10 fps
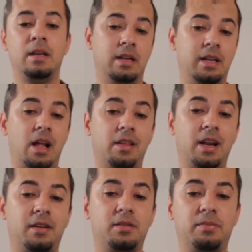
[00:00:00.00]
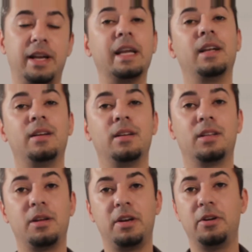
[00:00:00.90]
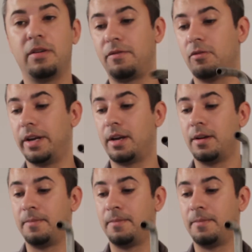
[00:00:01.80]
Now that I explained it, let me do it for you.